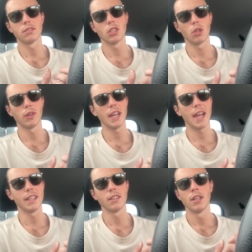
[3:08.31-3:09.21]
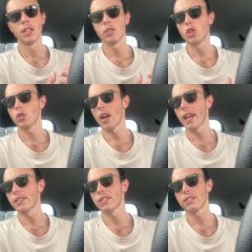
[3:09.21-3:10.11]
to create
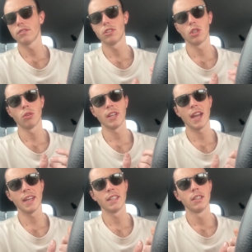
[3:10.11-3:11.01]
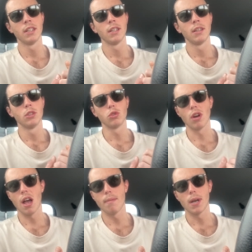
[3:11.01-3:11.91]
stress, to create
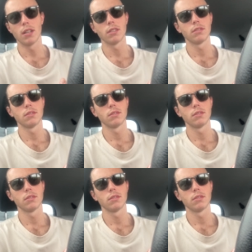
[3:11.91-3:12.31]
drama,